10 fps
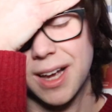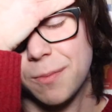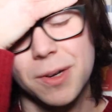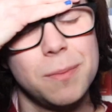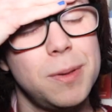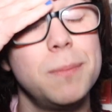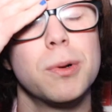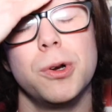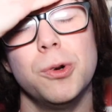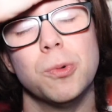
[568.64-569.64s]
How many
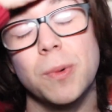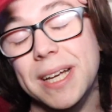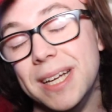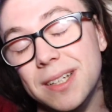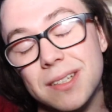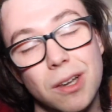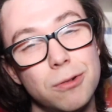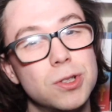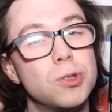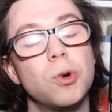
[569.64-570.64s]
people who read
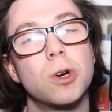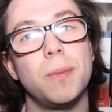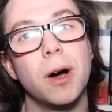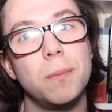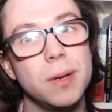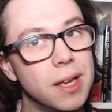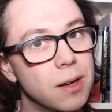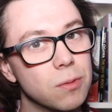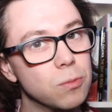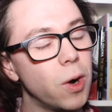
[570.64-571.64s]
love to talk about
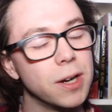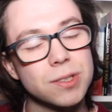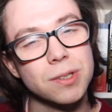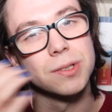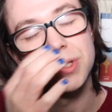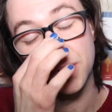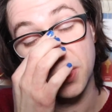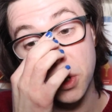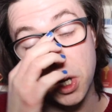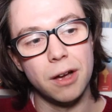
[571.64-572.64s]
being writers, you
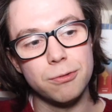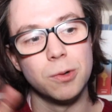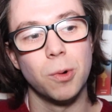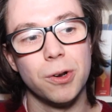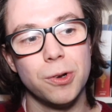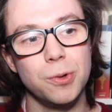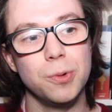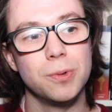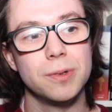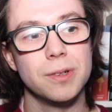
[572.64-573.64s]
know? Everyone
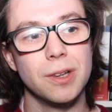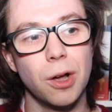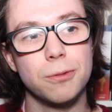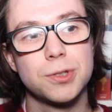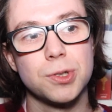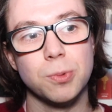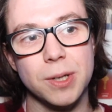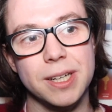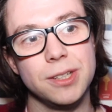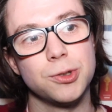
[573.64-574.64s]
who loves to
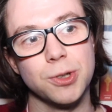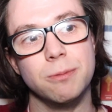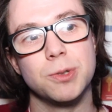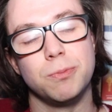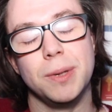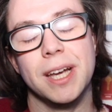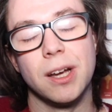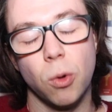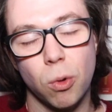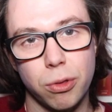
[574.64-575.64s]
read dreams of being
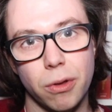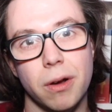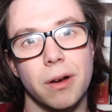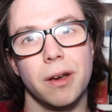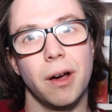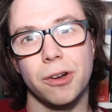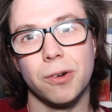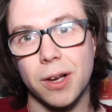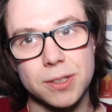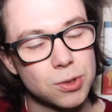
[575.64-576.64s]
an author, and I
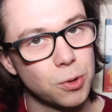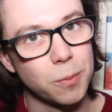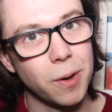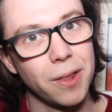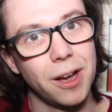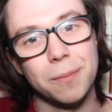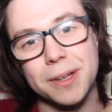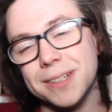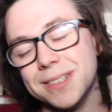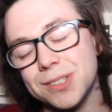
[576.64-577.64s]
don't like to talk about that
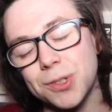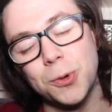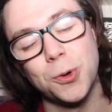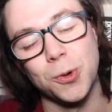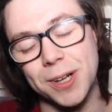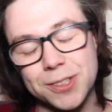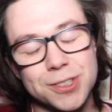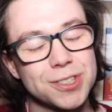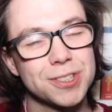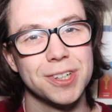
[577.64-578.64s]
because it's so
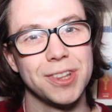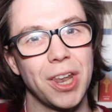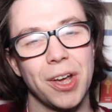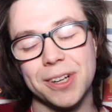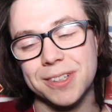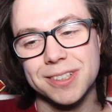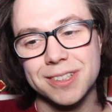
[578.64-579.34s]
cringe, and then I